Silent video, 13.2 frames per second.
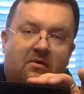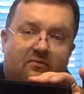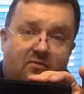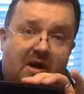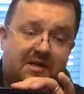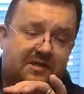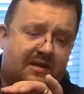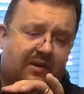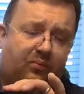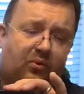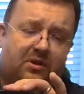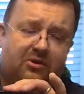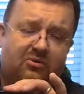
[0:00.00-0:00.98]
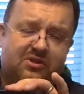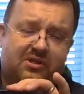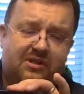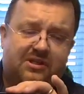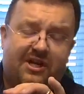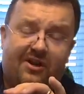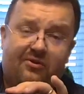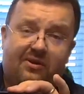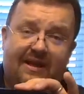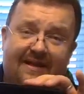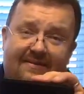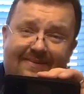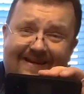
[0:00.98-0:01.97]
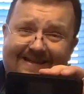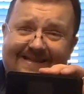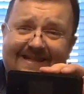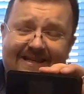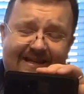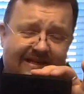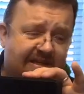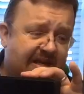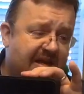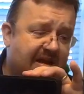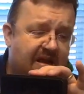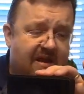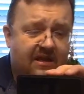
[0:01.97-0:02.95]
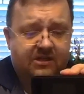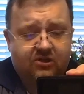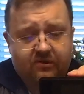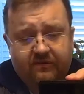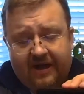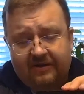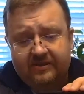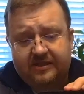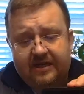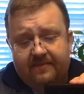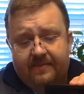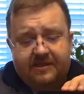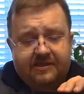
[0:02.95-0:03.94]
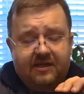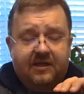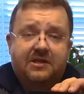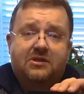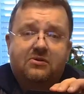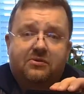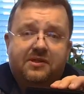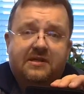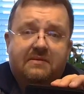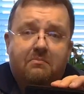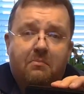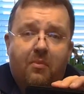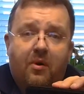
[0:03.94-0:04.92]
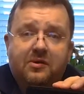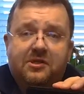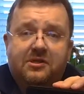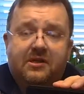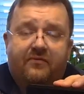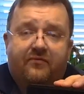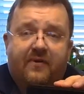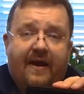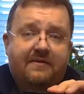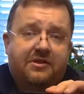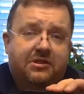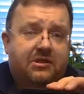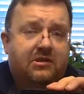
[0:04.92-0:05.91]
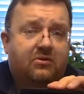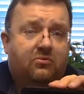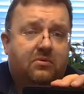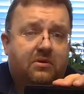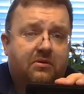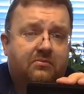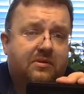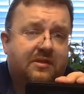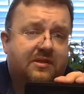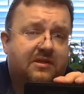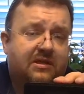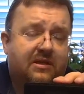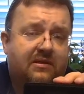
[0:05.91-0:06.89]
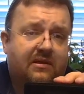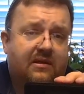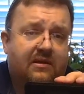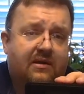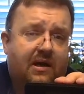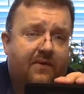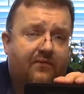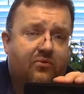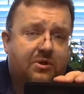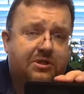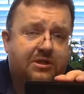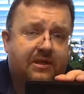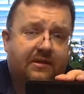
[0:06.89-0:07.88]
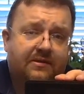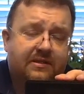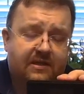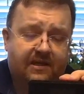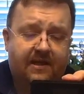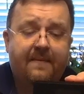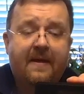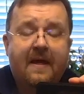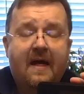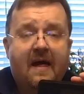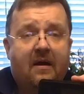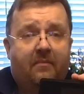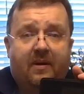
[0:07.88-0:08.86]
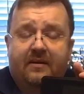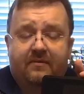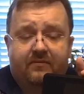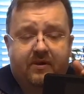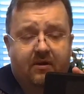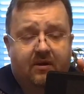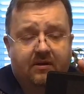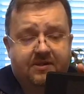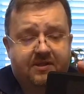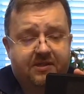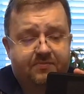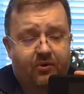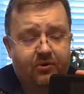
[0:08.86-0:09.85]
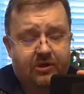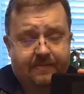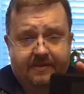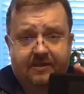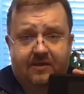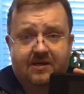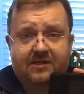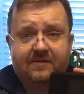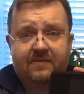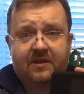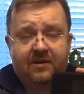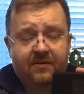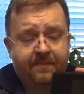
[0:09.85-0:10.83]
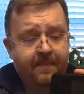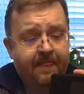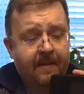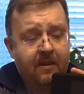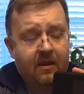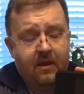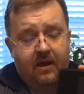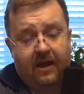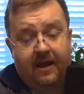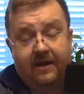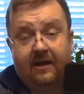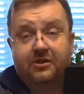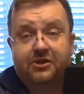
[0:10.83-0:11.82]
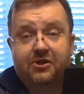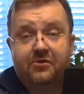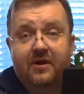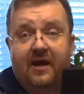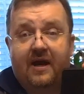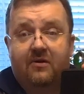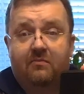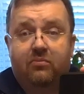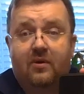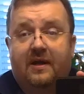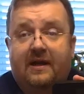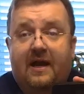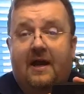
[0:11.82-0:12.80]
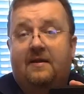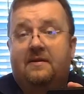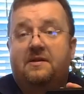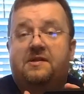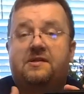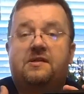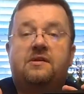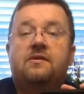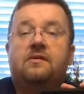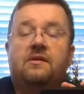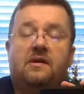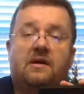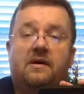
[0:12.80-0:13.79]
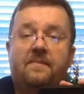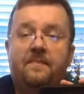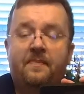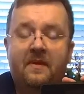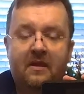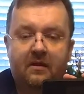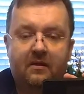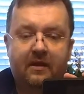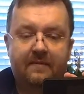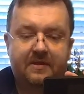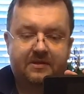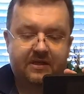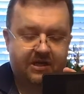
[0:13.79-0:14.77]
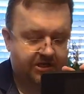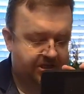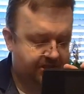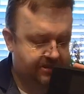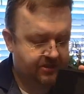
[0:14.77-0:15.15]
Verizon network. Those are generally in the big cities. So outside of big cities, you'll see mostly 5G, or you will see the 4G LTE. But regardless, this modem is awesome here, and I'll show you how to break out of this limitation.